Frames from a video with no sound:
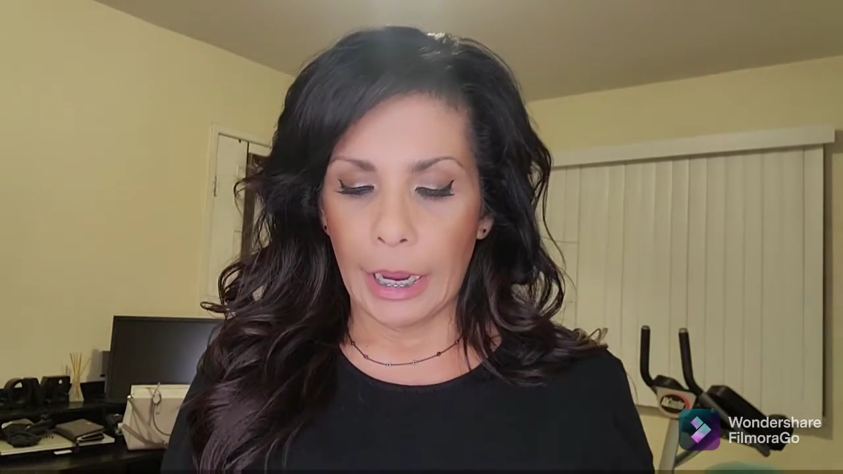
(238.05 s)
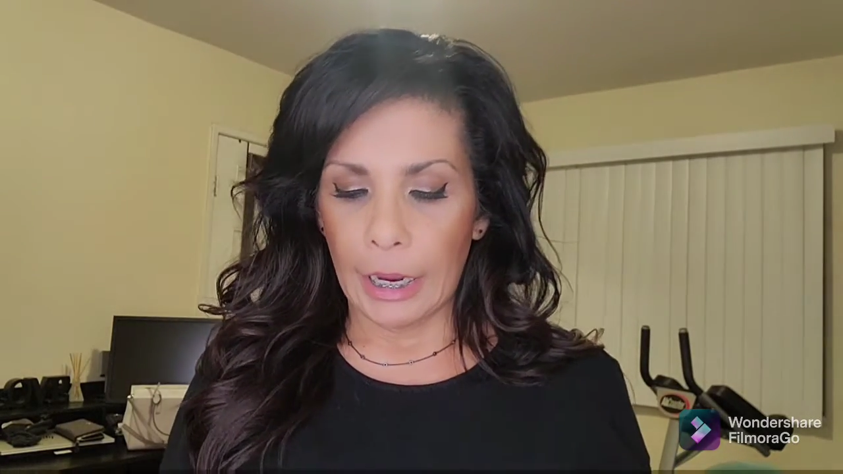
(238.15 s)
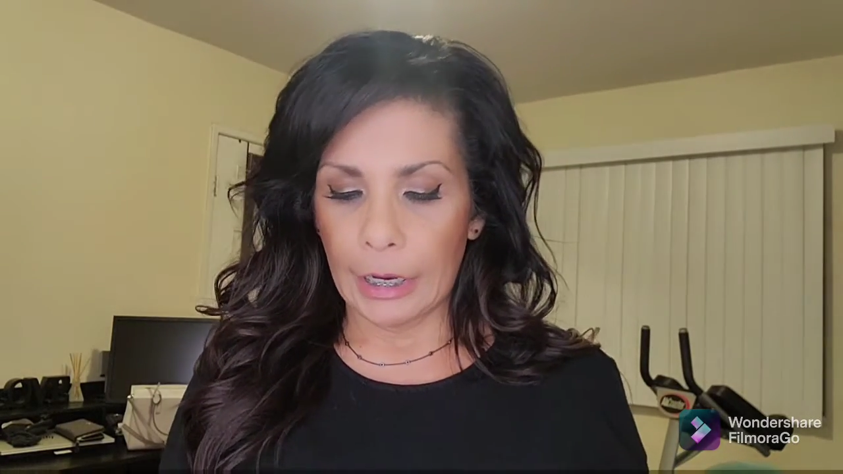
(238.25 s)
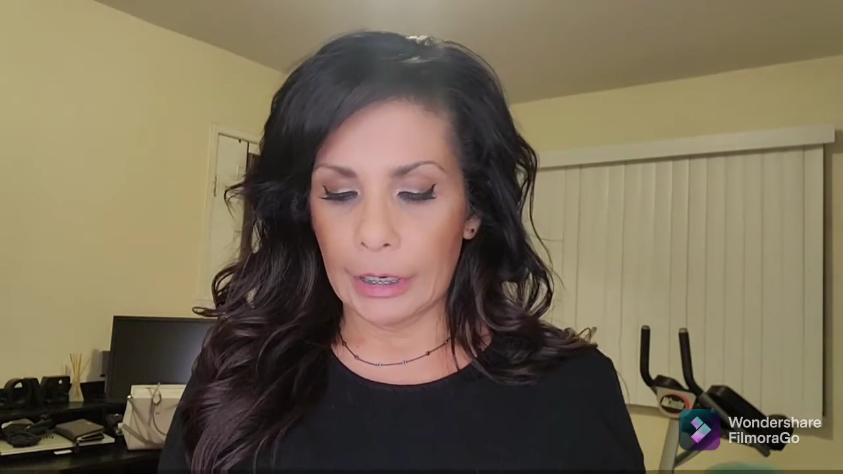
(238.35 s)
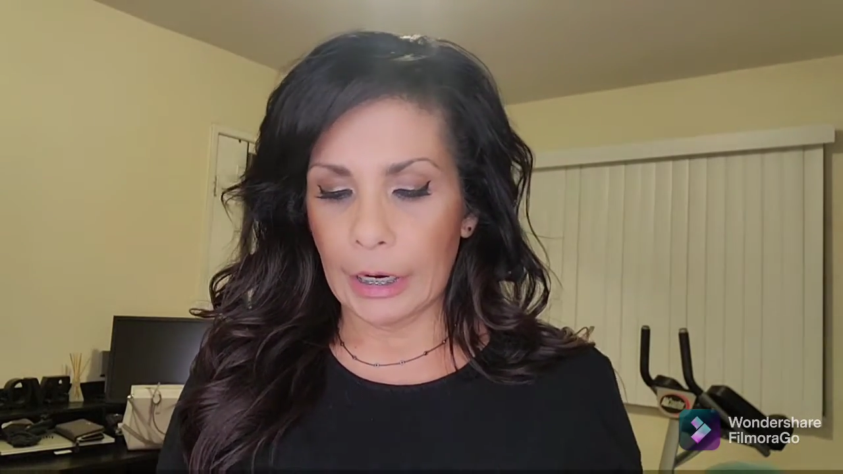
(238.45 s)

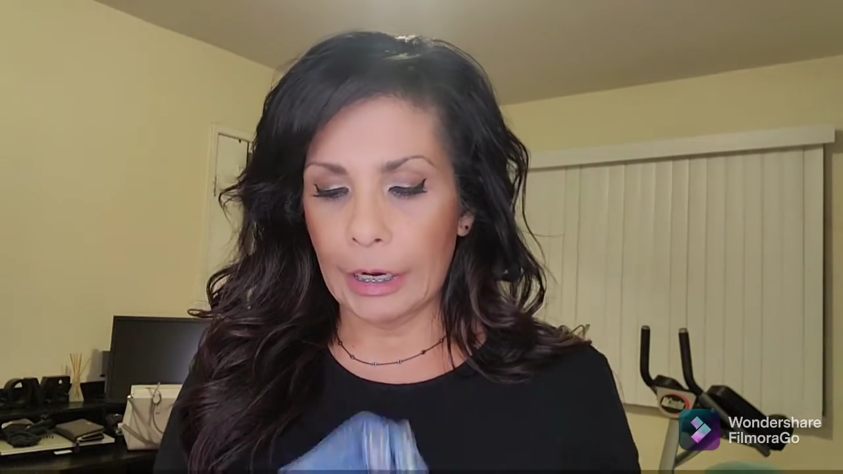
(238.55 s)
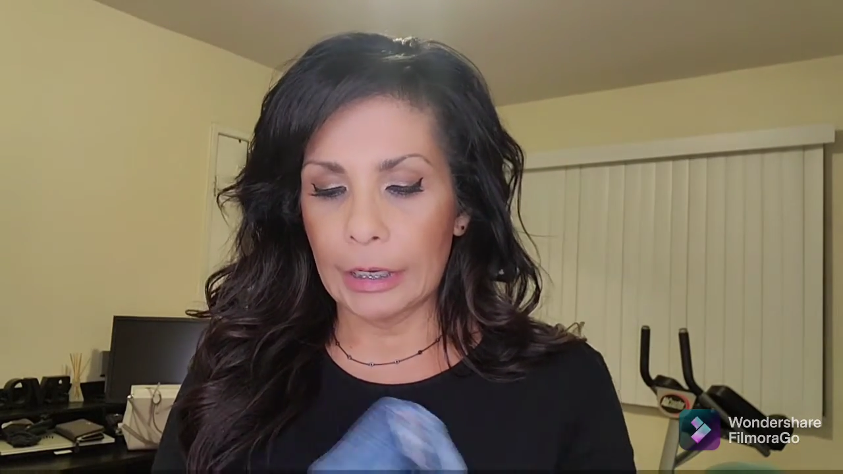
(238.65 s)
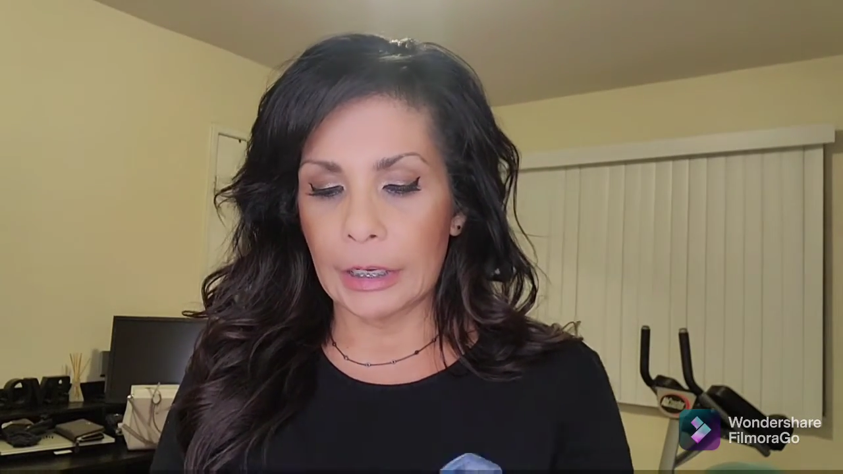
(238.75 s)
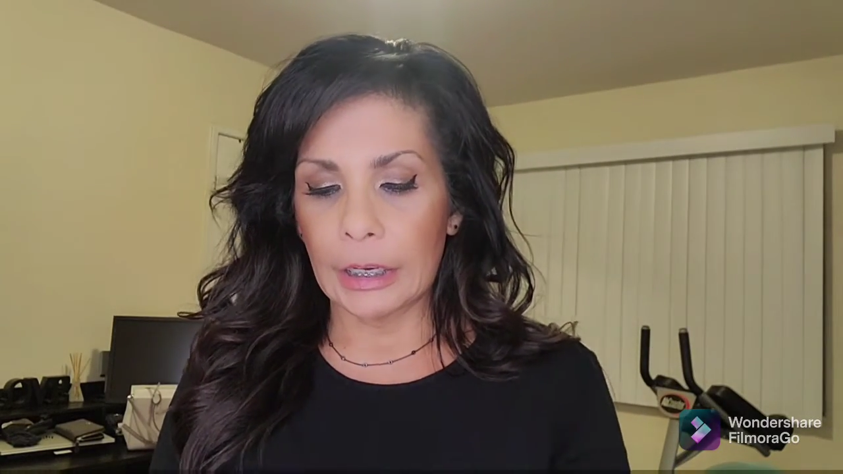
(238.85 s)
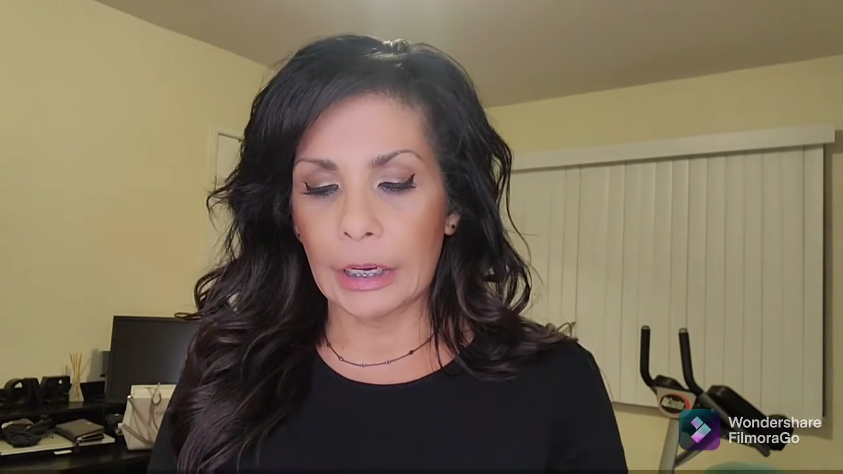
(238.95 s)
And
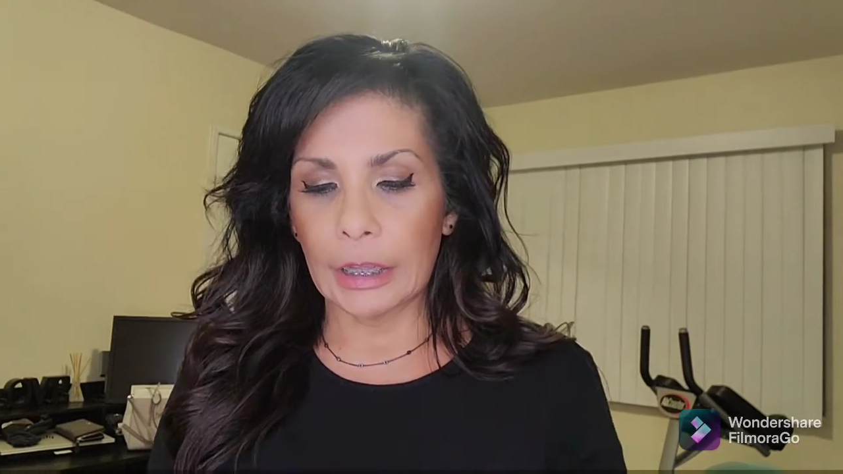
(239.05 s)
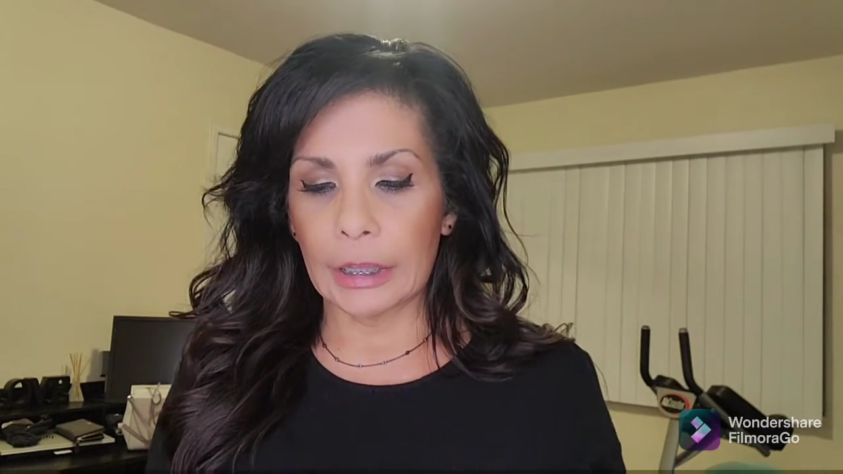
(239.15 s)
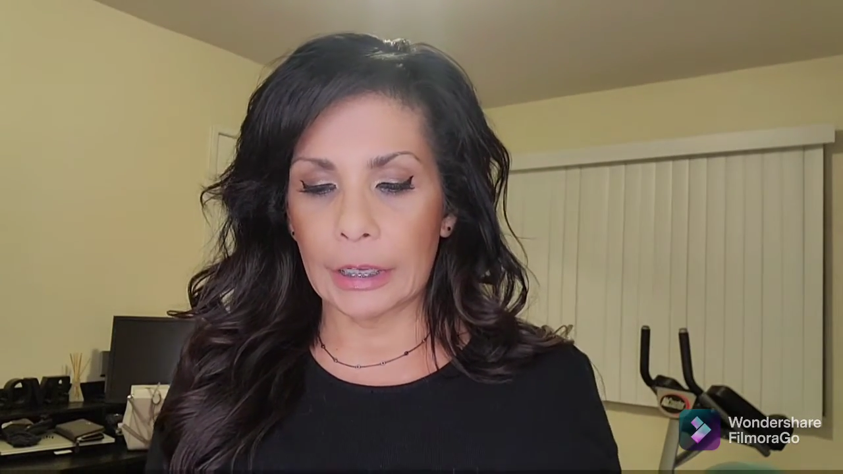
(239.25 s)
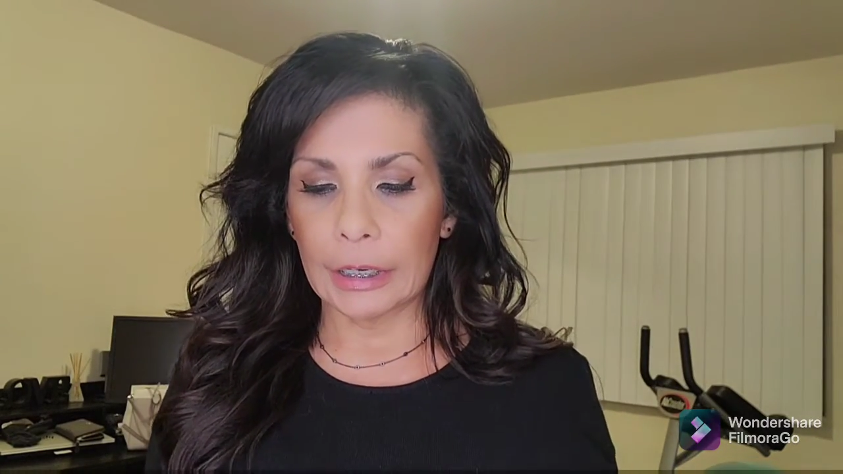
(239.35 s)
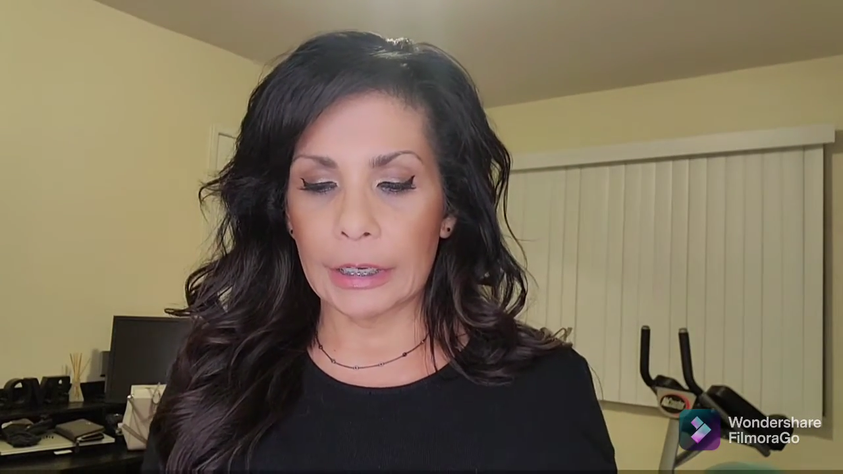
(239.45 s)
I did
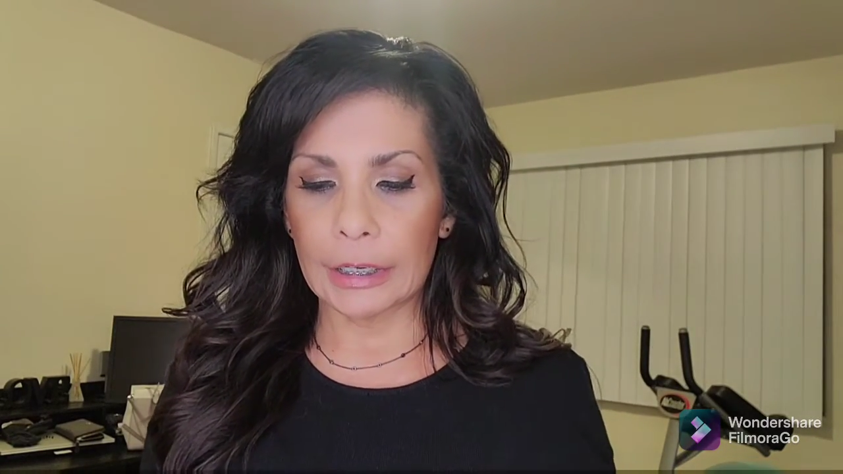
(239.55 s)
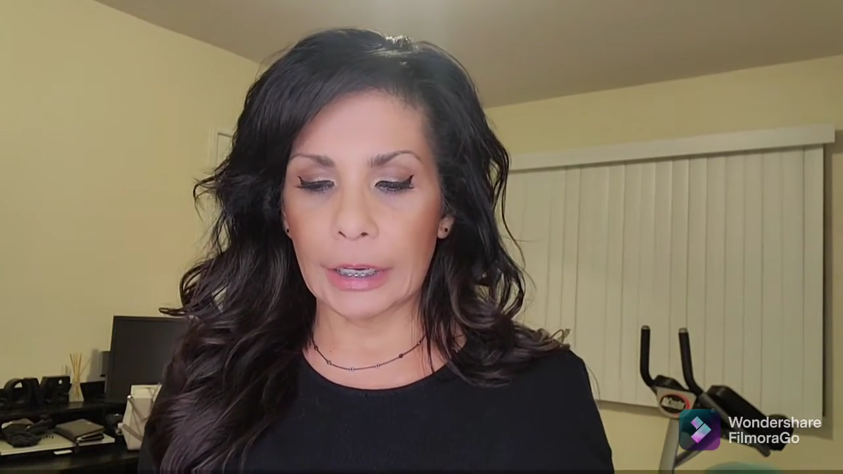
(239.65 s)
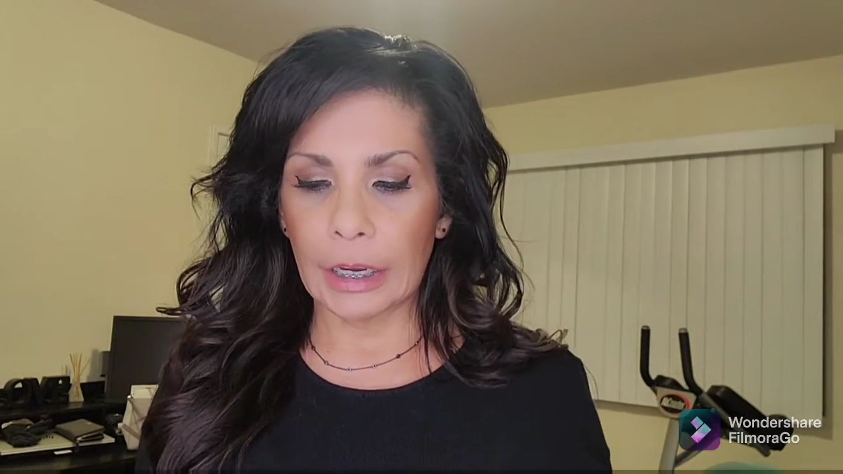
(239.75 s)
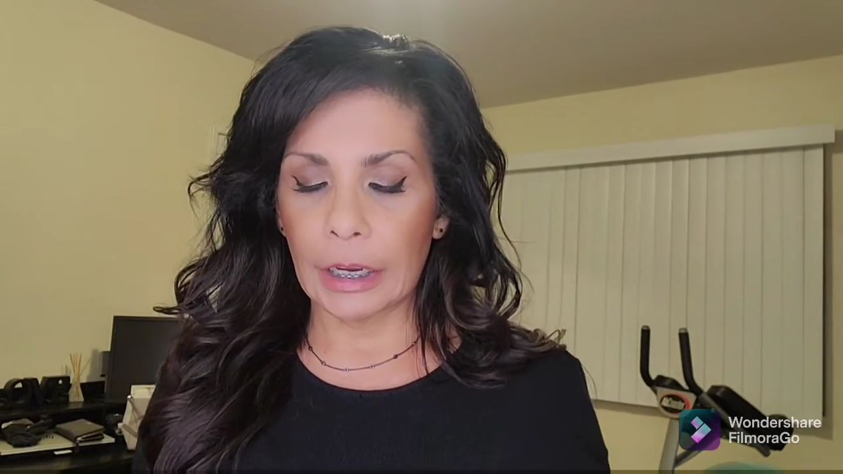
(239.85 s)
get these